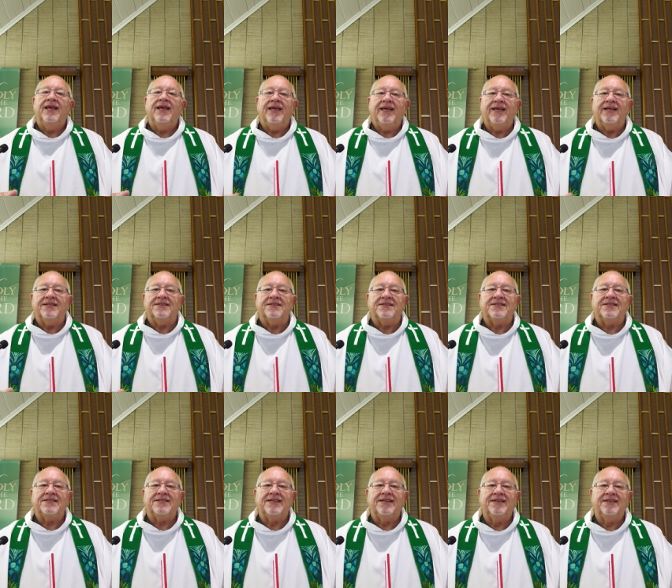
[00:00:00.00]

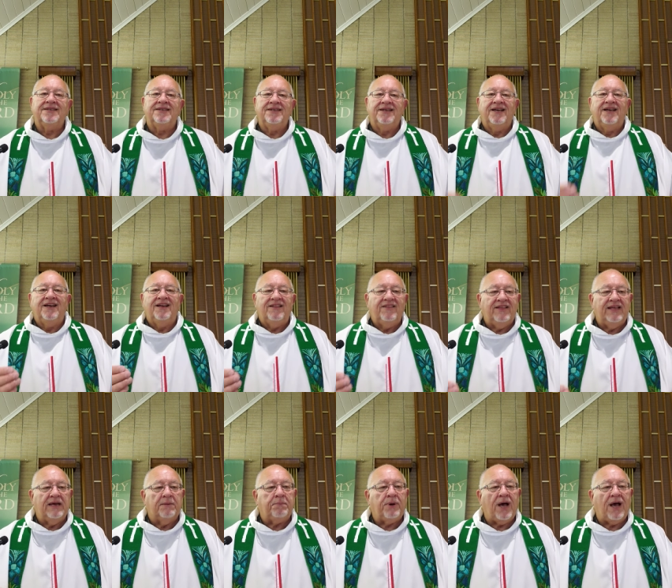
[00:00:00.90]
Hence,
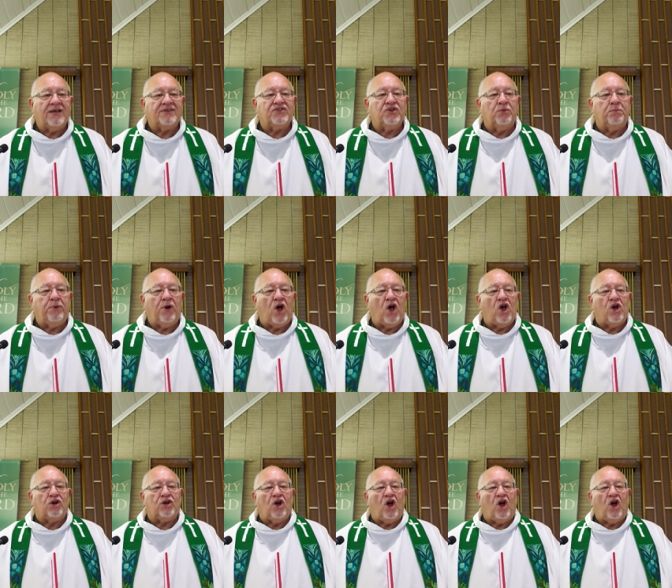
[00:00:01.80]
the Apostle Paul